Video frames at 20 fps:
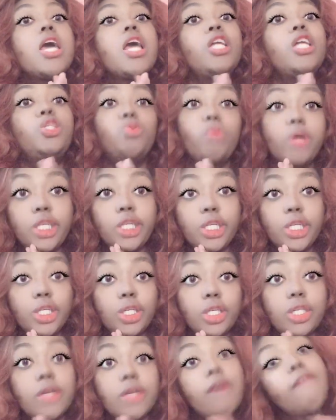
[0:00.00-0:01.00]
and
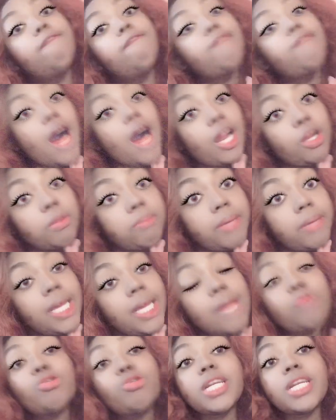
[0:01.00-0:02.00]
Twitter. Follow
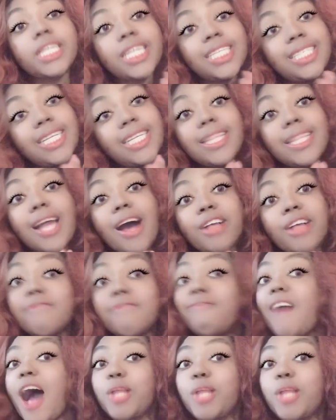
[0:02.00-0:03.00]
me. I'm trying to get
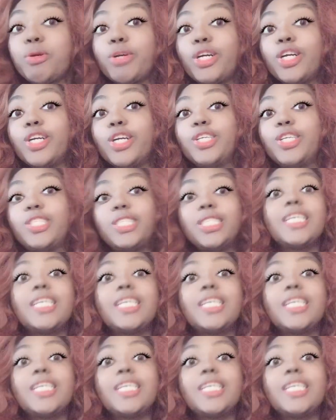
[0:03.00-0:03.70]
10,000 followers.